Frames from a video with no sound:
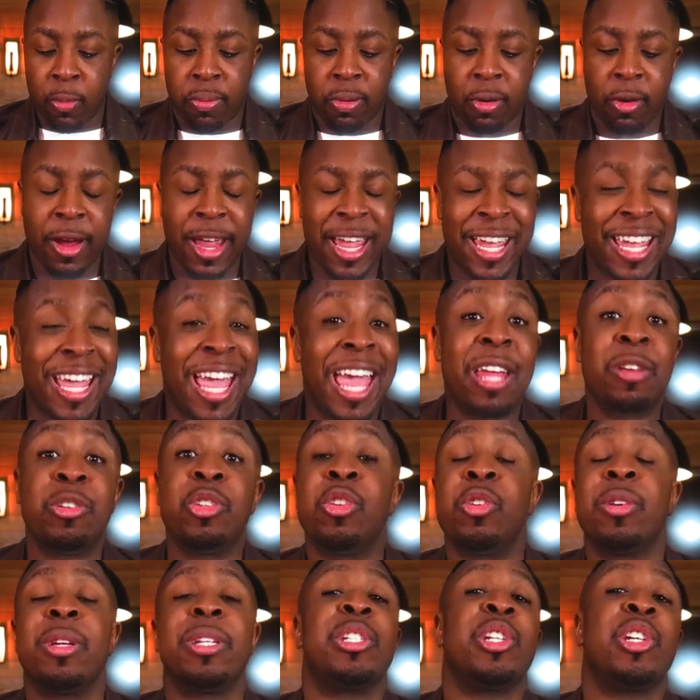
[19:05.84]
you pray,
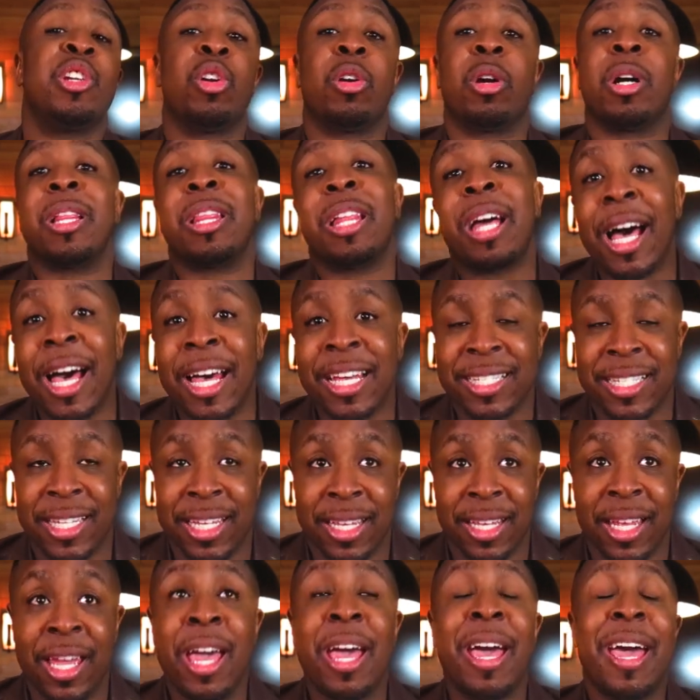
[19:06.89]
enter into your
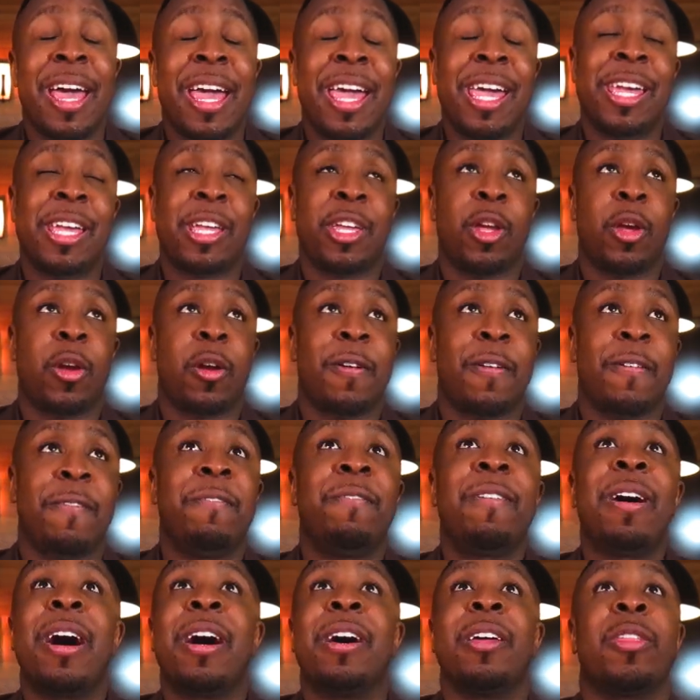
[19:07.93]
closet, and your
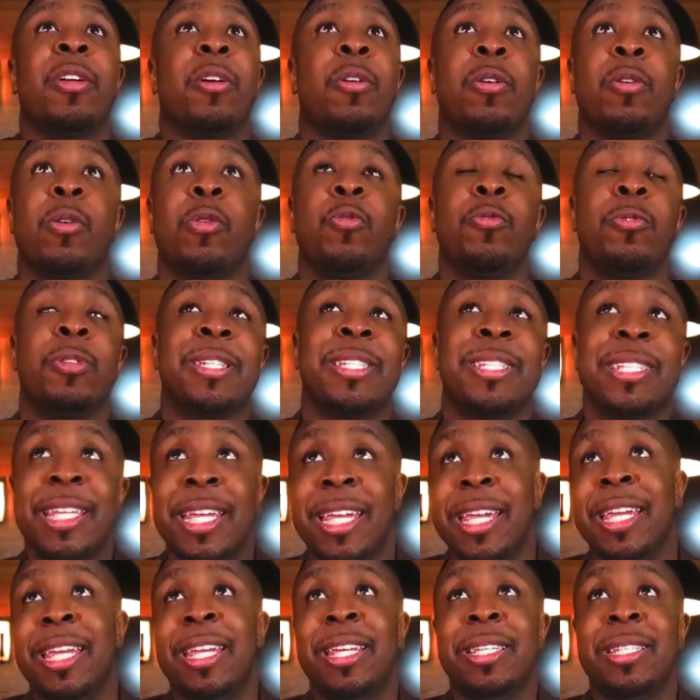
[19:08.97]
Father who
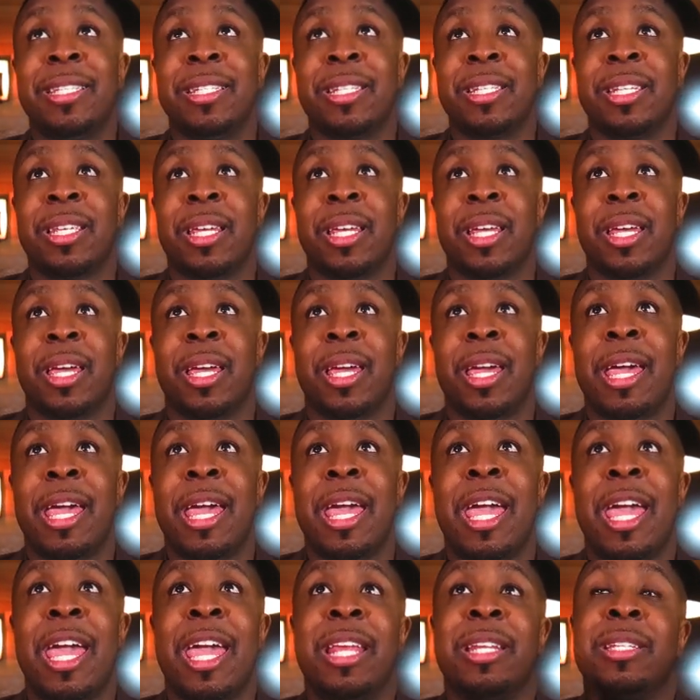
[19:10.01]
sees
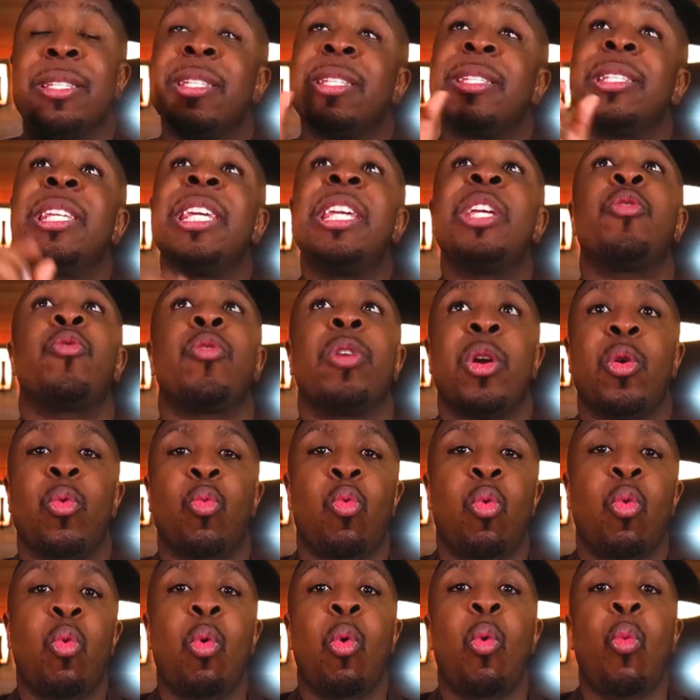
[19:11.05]
in
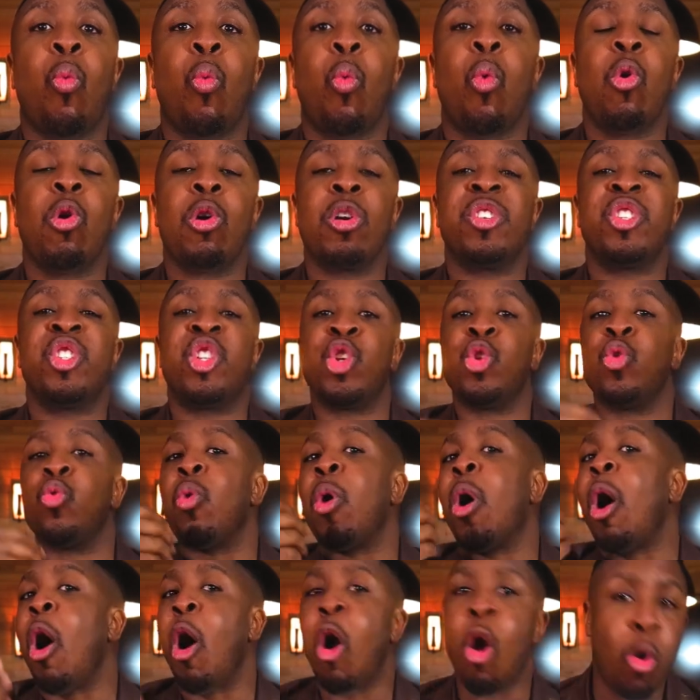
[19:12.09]
secret will reward
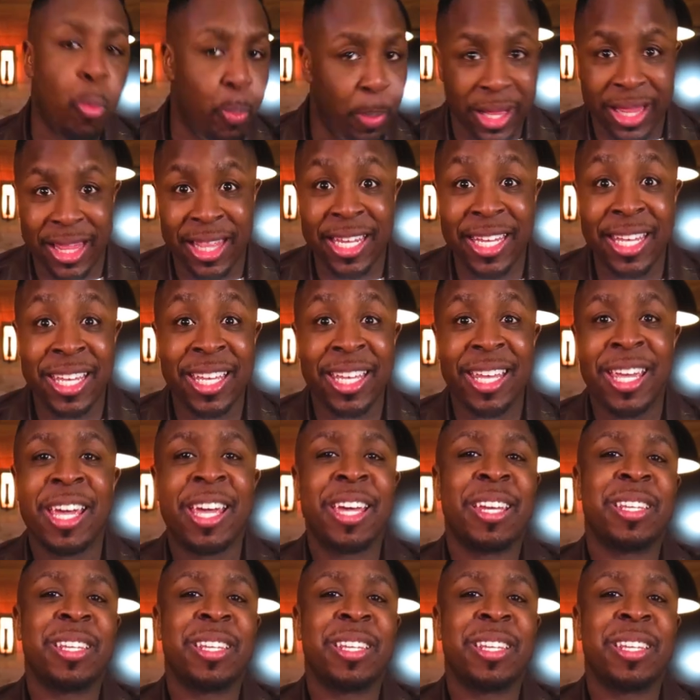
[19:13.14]
you openly.